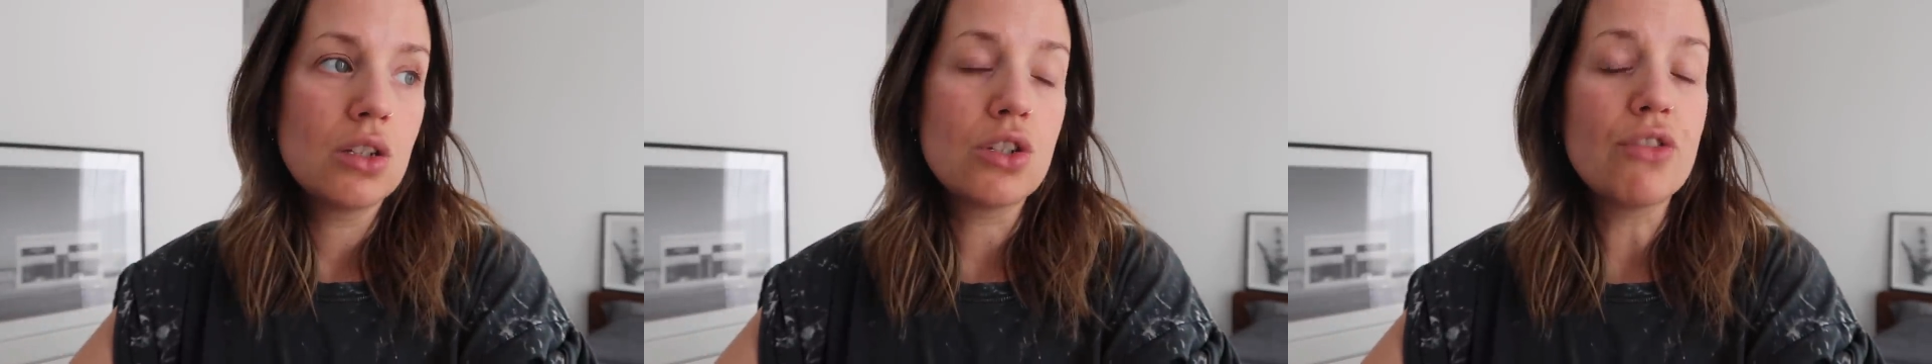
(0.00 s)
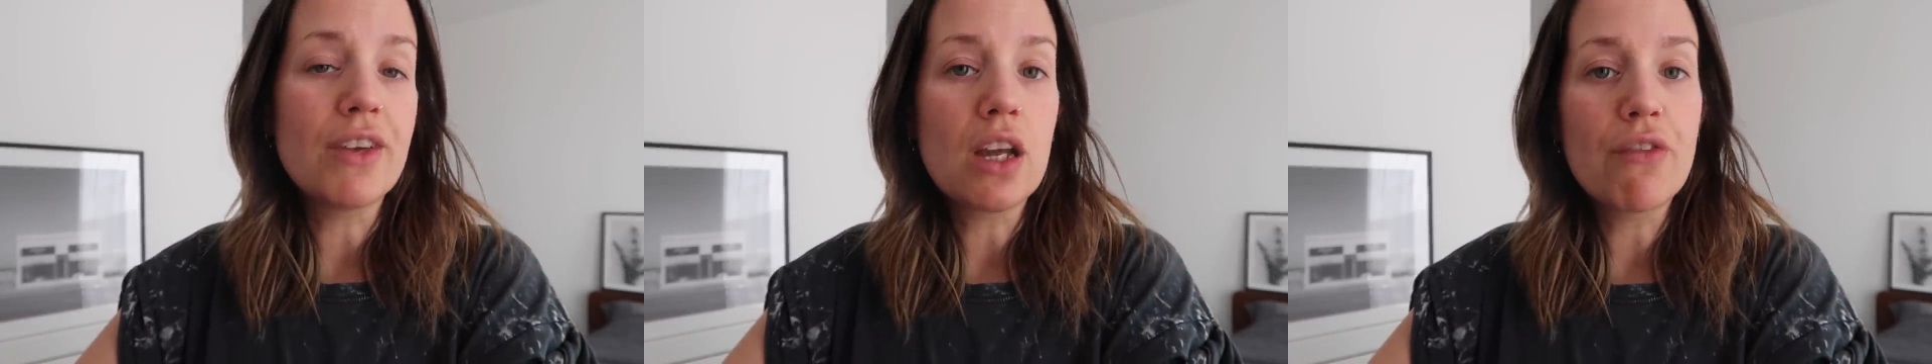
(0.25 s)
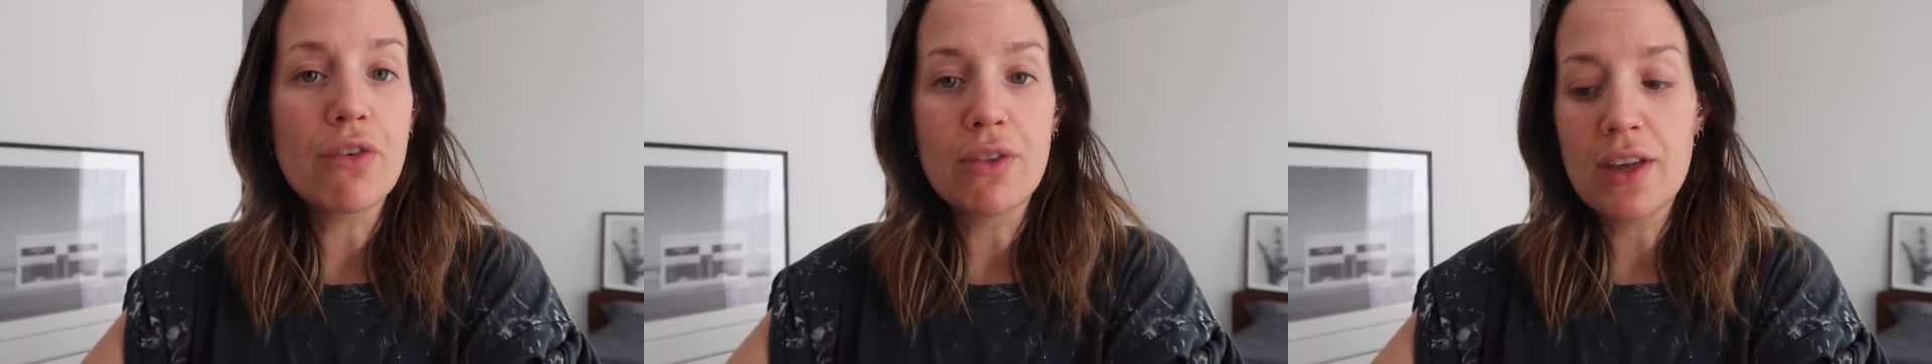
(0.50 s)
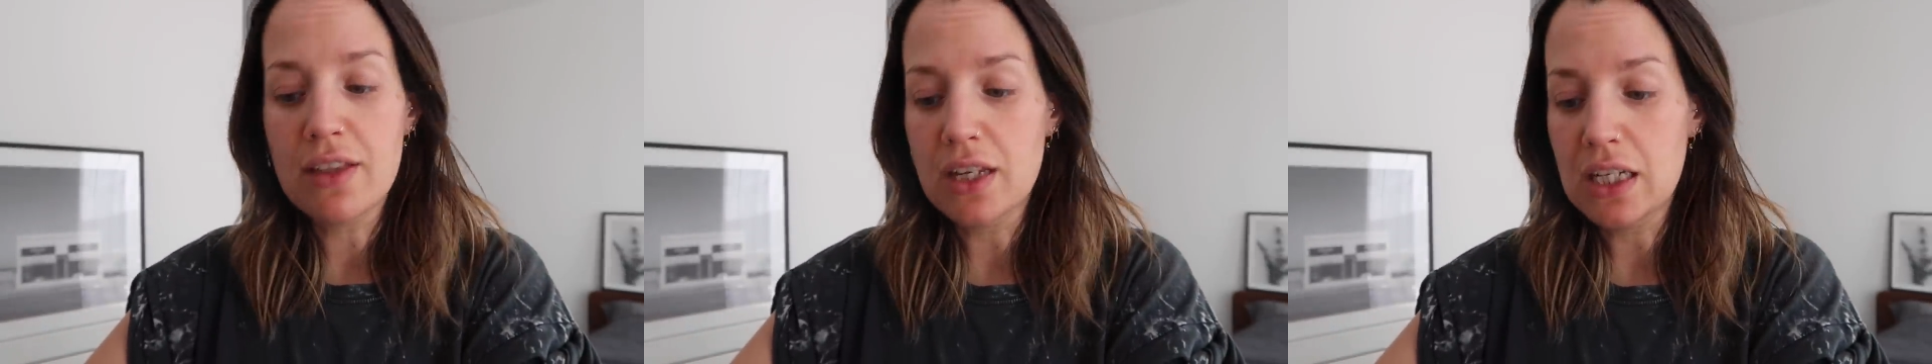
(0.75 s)
duvet cover
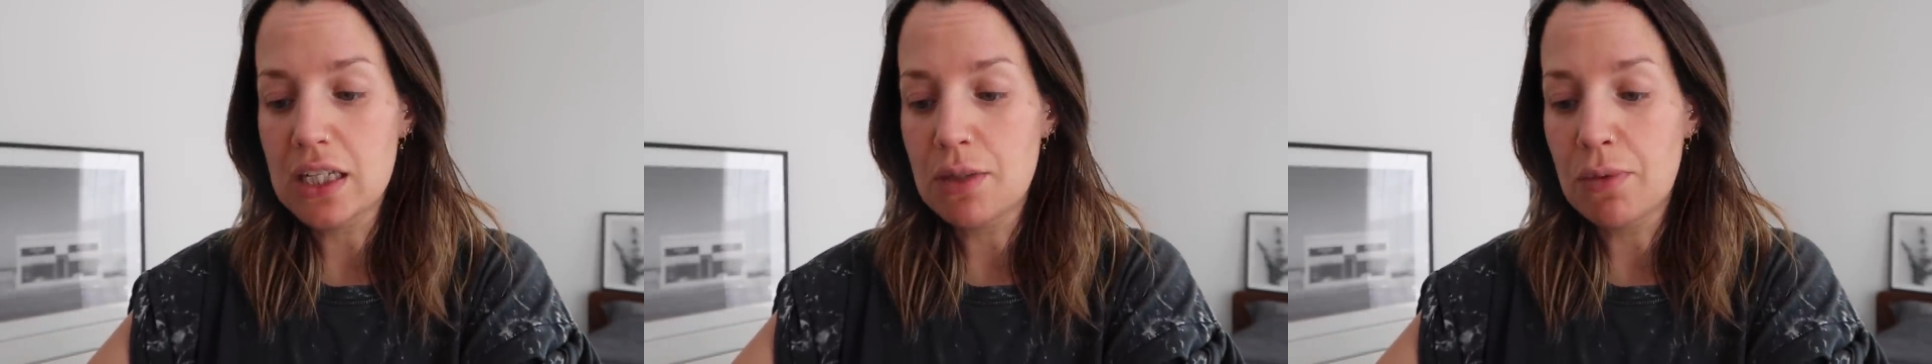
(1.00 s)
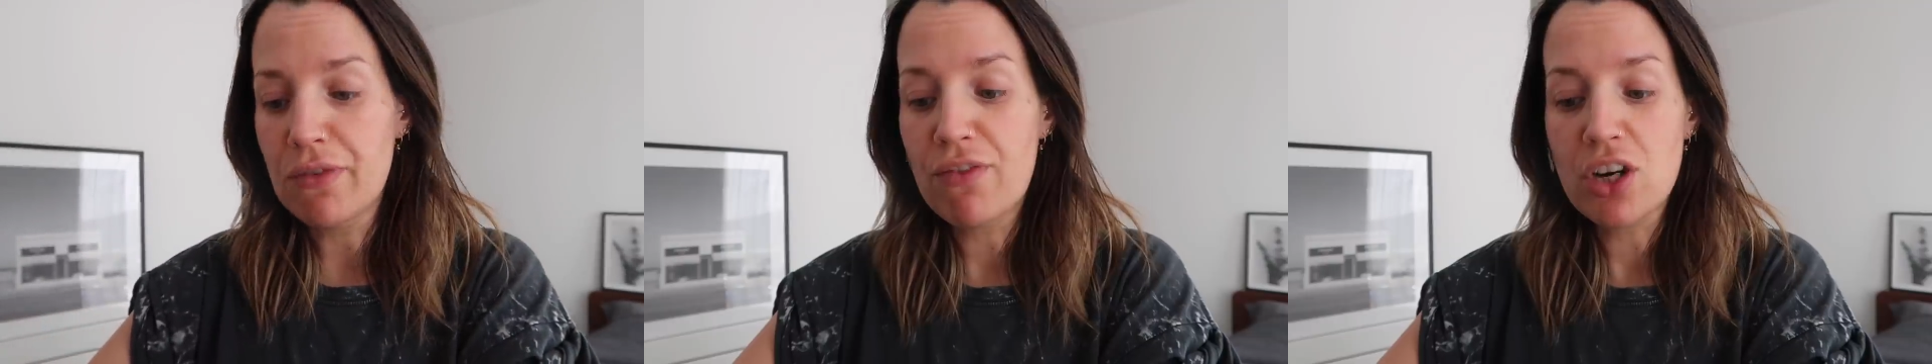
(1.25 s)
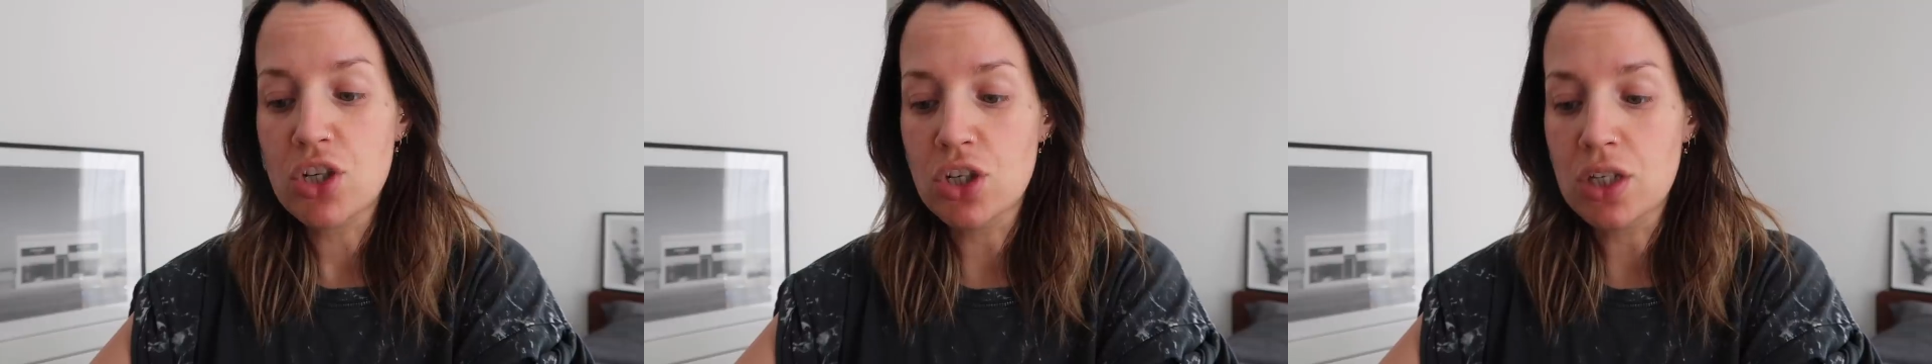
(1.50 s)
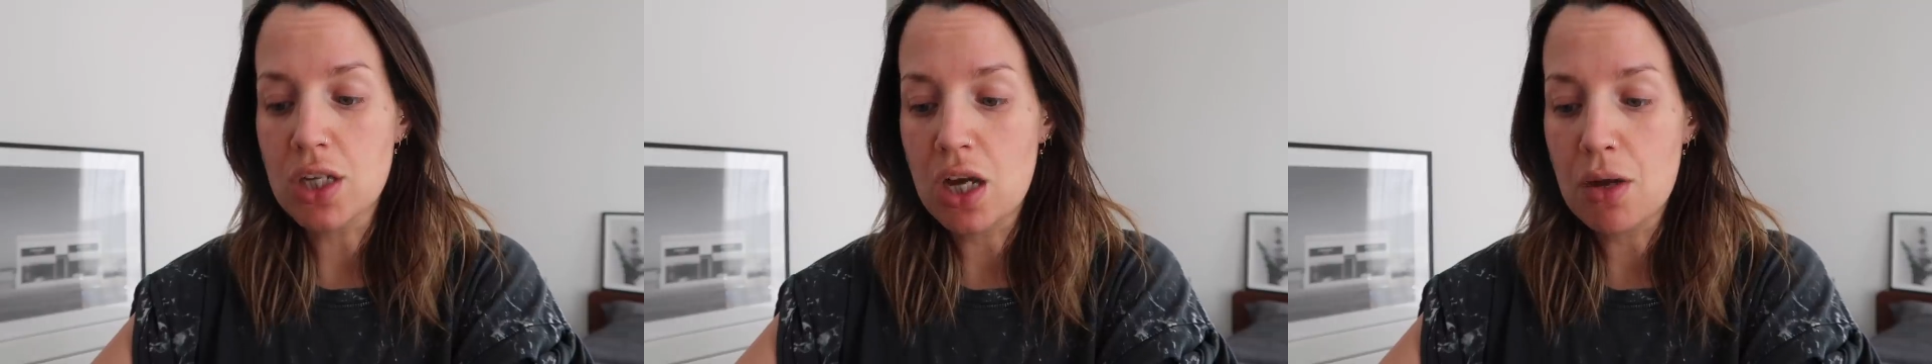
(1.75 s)
on there that needs to be
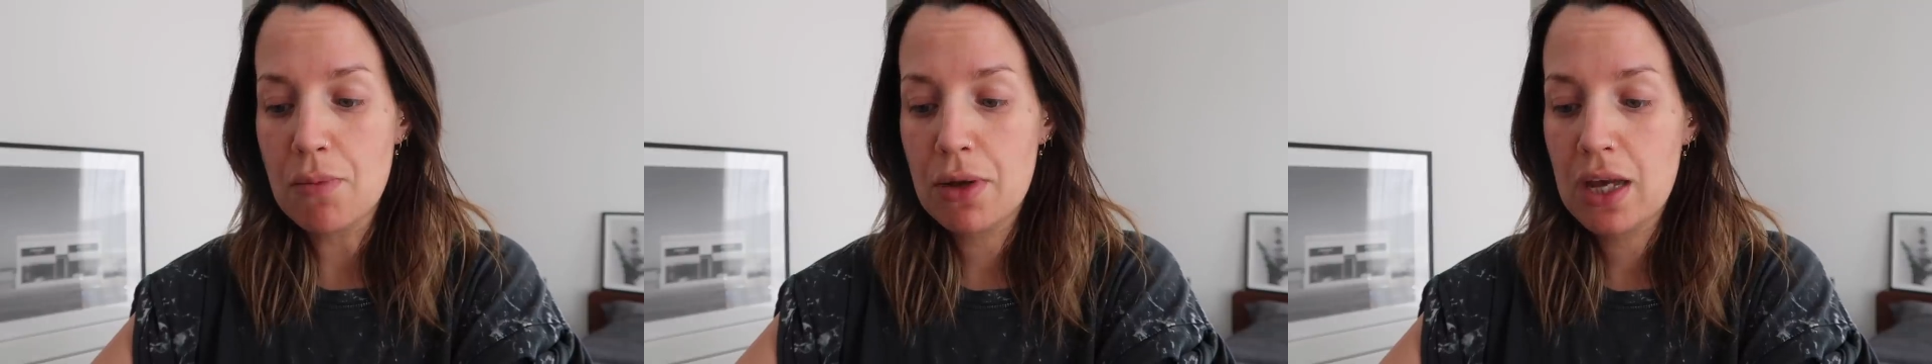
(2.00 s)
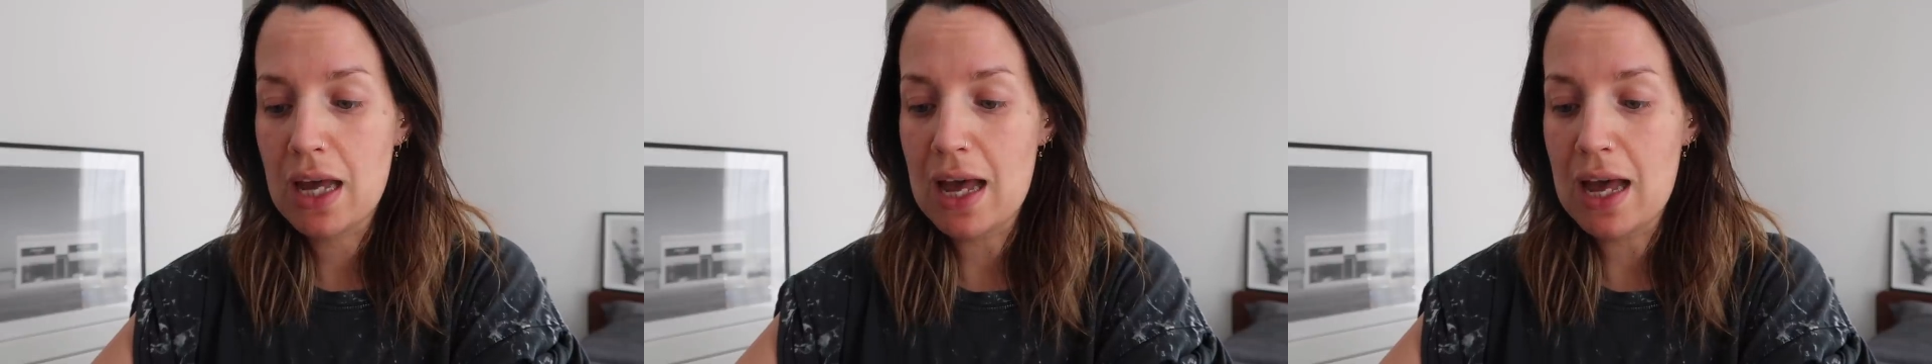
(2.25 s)
freshened up,